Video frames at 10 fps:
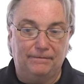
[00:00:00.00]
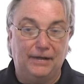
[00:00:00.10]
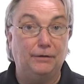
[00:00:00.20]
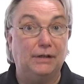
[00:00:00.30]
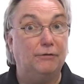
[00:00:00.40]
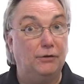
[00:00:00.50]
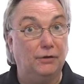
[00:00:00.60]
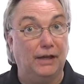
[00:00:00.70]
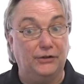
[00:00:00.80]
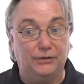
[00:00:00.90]
That'll give you
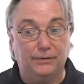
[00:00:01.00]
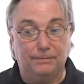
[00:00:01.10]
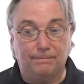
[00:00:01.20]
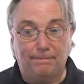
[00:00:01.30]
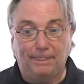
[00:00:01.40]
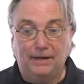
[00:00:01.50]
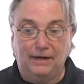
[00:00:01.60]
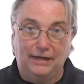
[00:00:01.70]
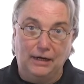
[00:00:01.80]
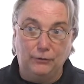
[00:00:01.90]
your legend.
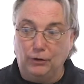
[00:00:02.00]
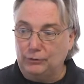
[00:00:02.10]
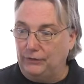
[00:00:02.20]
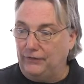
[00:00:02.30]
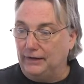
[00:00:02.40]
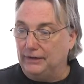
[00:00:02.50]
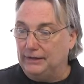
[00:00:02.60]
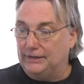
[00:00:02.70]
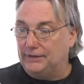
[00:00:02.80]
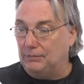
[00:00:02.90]
And now of course we finally
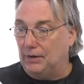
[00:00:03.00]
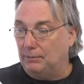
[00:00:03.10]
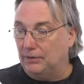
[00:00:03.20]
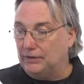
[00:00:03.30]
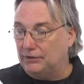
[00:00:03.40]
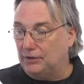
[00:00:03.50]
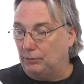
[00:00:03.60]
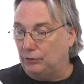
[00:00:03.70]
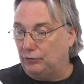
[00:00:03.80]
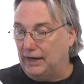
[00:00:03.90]
need some numbers, and so
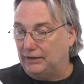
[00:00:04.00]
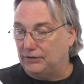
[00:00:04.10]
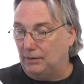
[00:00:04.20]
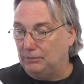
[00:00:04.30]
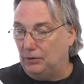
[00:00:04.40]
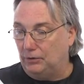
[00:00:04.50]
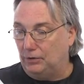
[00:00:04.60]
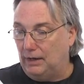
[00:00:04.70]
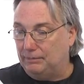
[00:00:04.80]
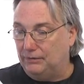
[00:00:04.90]
we'll drag
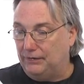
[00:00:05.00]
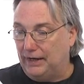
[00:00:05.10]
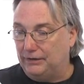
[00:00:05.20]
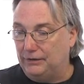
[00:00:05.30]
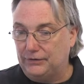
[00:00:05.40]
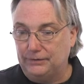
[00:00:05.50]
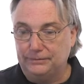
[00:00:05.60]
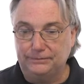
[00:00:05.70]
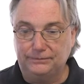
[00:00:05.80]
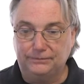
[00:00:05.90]
subtotal up to values.
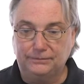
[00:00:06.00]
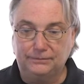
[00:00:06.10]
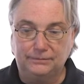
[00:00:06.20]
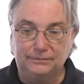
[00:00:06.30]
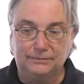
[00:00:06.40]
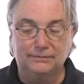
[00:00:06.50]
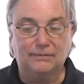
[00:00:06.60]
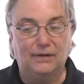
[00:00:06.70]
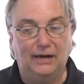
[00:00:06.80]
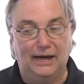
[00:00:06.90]

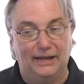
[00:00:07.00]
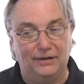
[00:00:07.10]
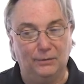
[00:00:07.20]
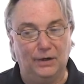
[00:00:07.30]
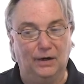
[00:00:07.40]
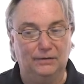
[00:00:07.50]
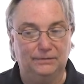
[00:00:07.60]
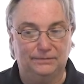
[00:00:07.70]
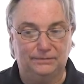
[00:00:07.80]
And there we are.